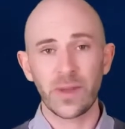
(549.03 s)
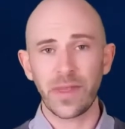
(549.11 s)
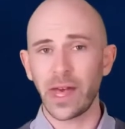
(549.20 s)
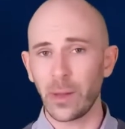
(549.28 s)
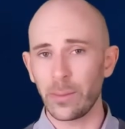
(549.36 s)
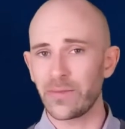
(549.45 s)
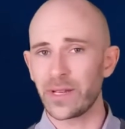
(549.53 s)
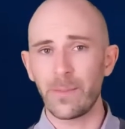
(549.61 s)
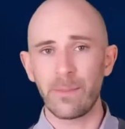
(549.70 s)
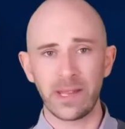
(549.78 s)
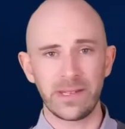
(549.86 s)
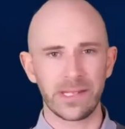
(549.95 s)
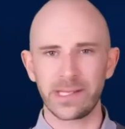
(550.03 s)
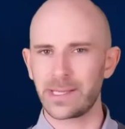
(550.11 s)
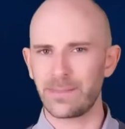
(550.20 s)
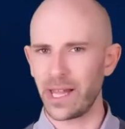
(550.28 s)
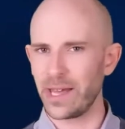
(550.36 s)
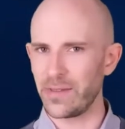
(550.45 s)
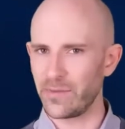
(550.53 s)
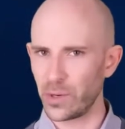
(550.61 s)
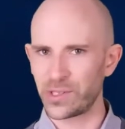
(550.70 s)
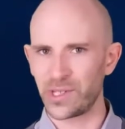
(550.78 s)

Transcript: with the help of an abundant supply of